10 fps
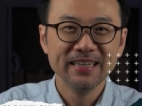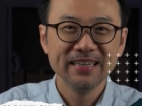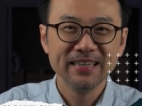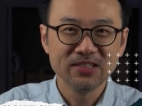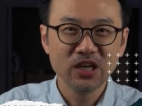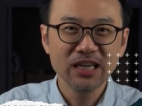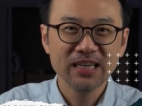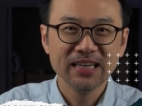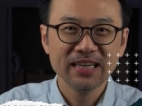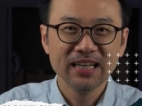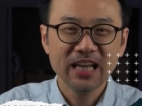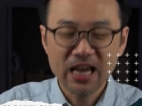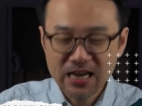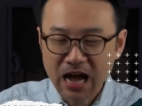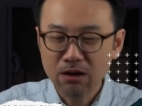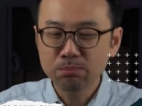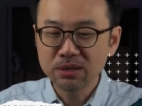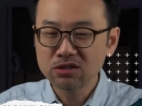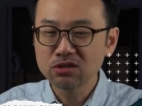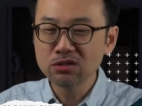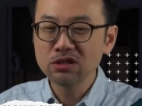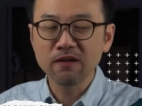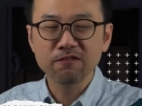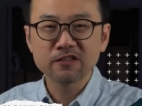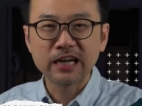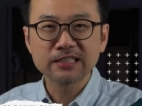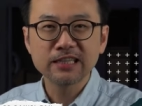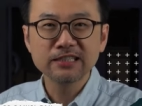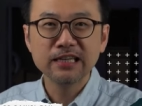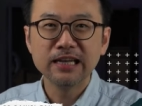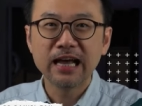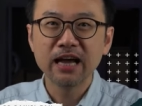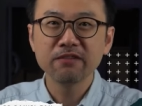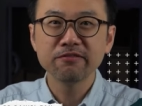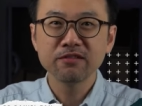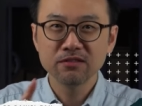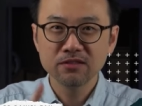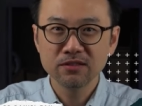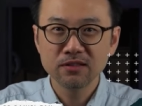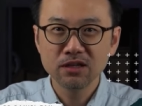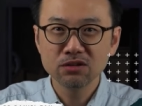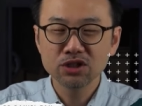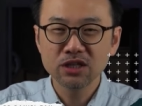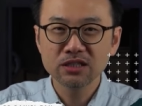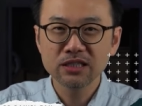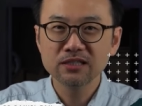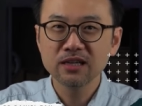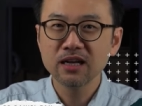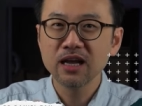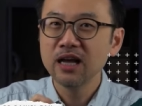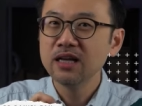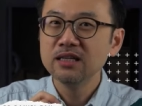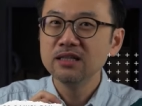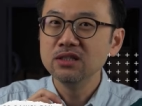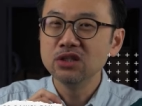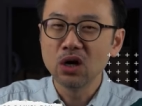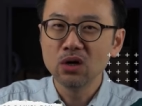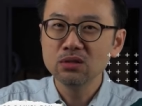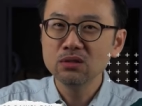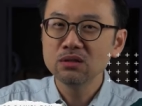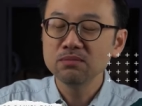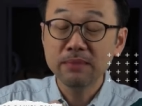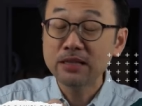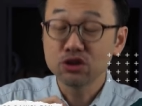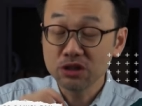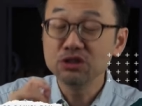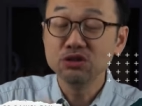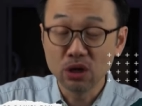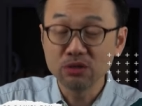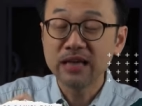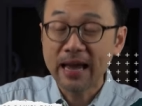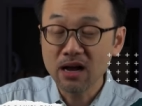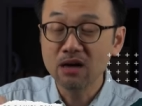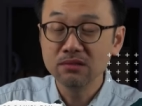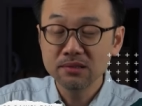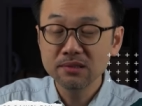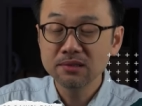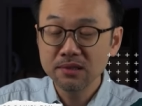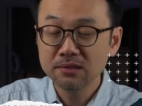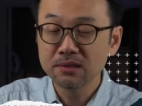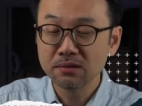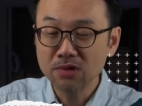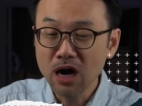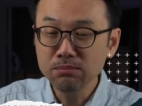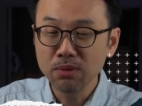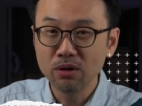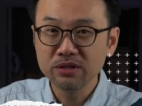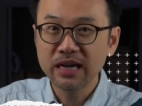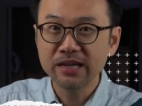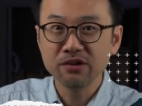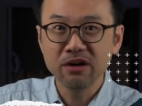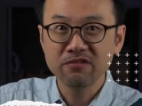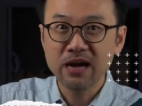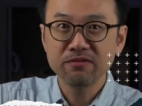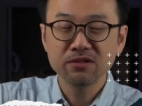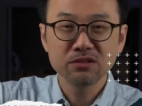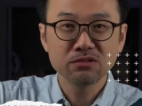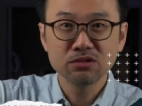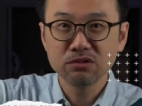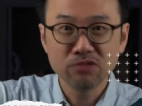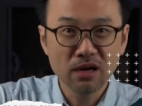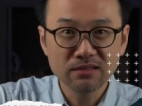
You see, in our pursuit of success in life, you know, church, listen, don't make sure you don't get onto the into the wrong boat and you arrive to, to the wrong